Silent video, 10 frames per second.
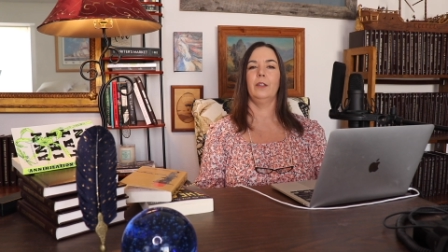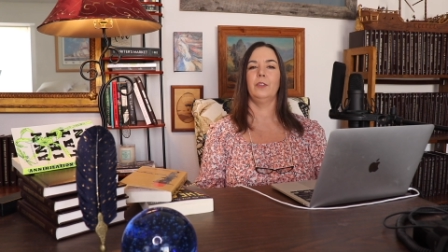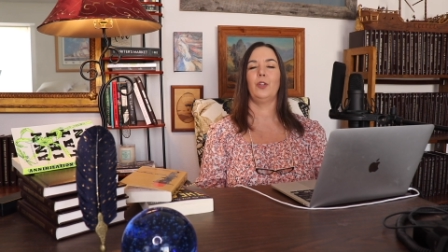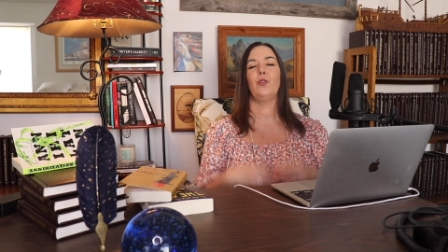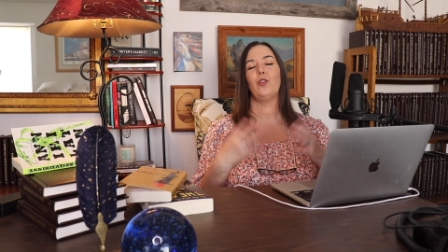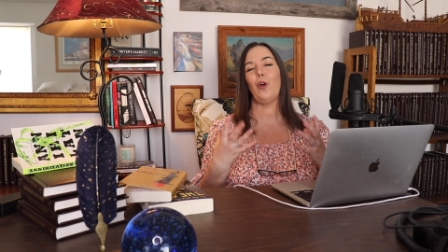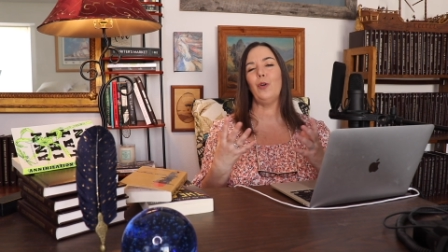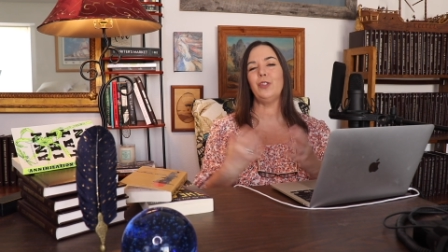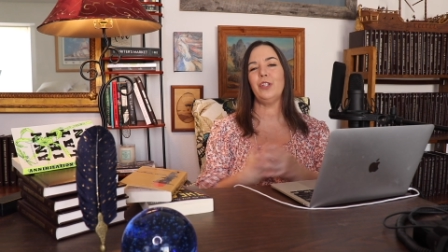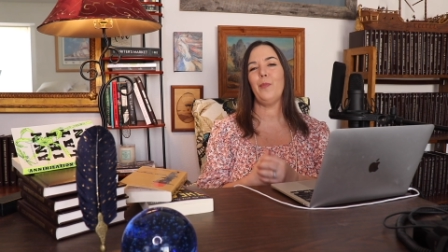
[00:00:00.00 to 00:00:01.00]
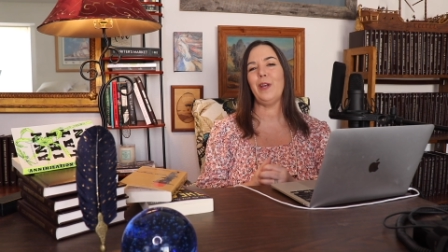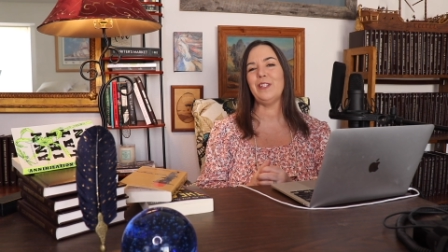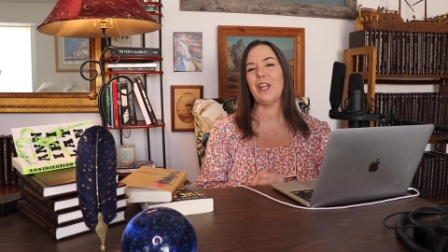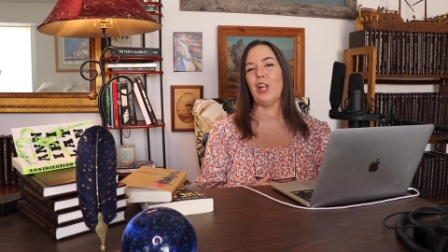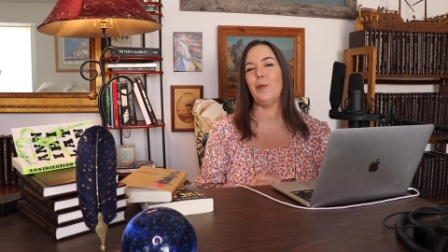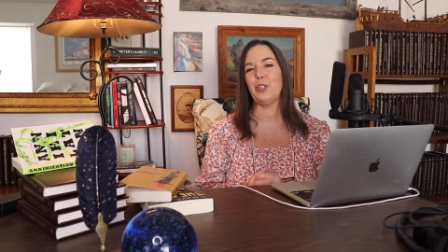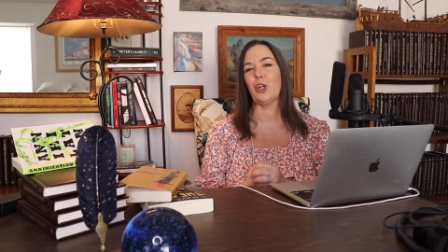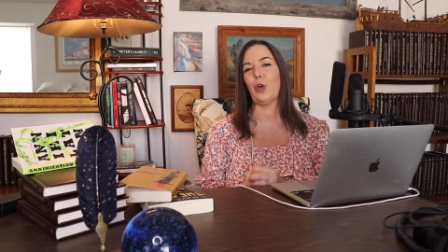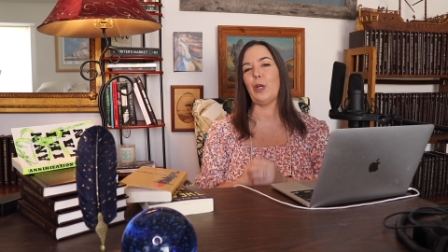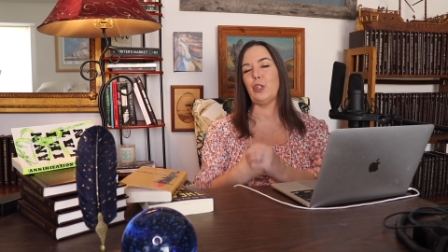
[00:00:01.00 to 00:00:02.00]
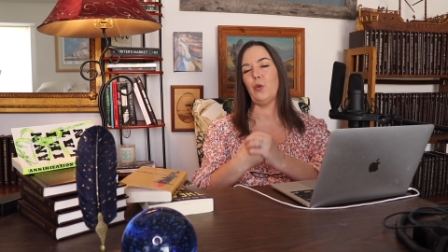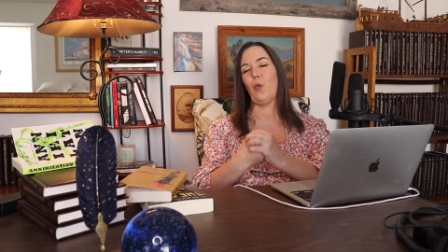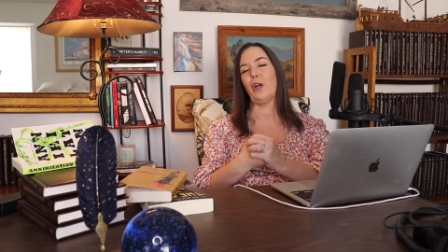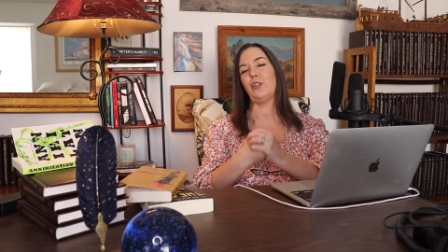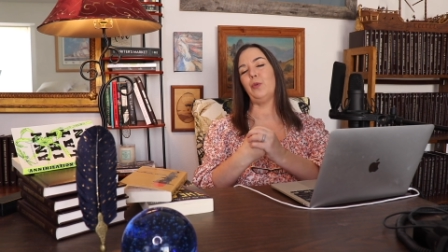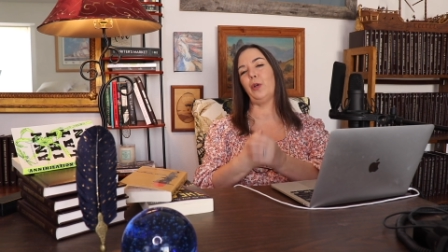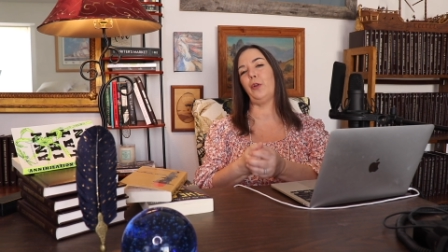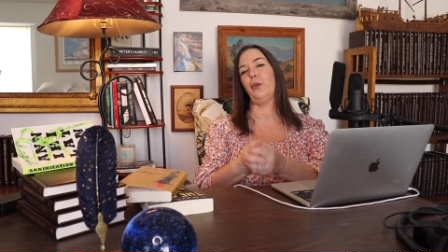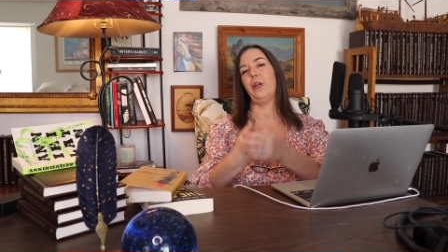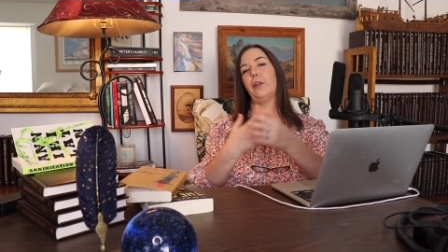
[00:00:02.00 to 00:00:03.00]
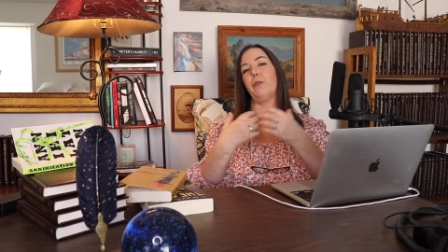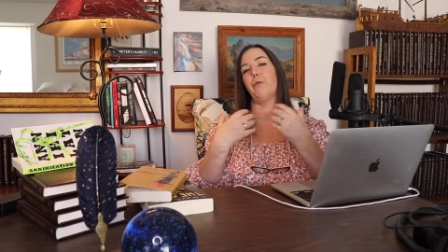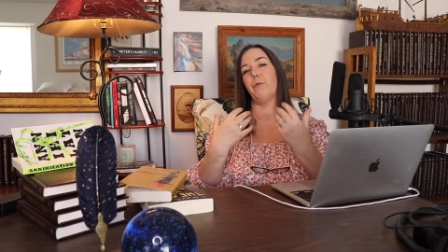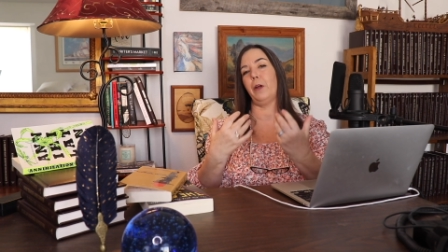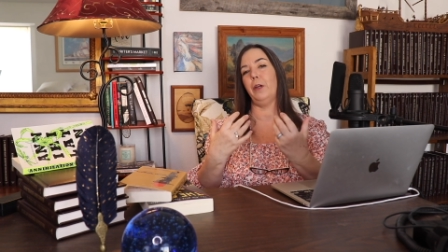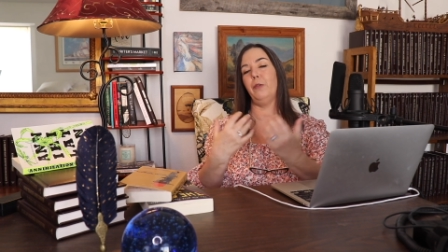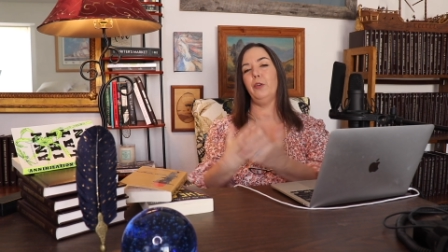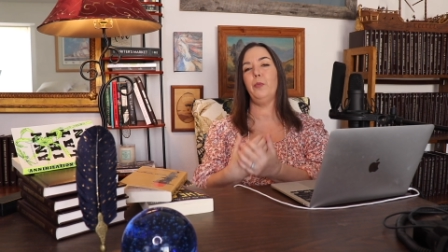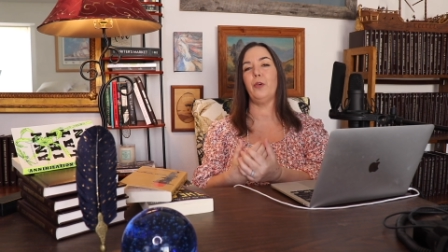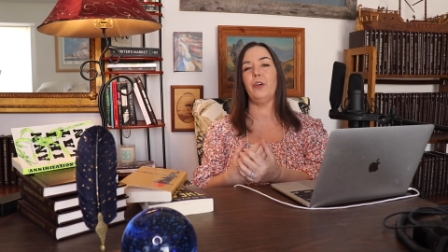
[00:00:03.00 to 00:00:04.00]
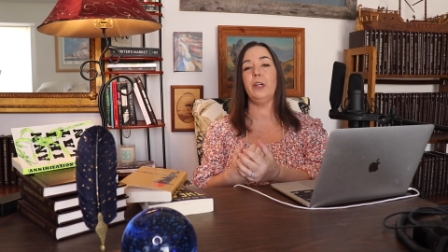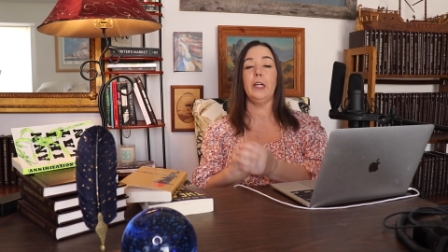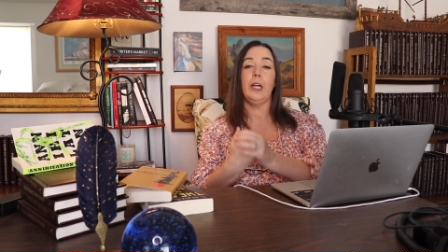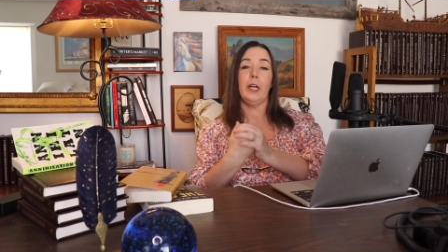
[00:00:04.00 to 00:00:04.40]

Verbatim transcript: So, those are the basic elements you're going to want to include at the front of your book.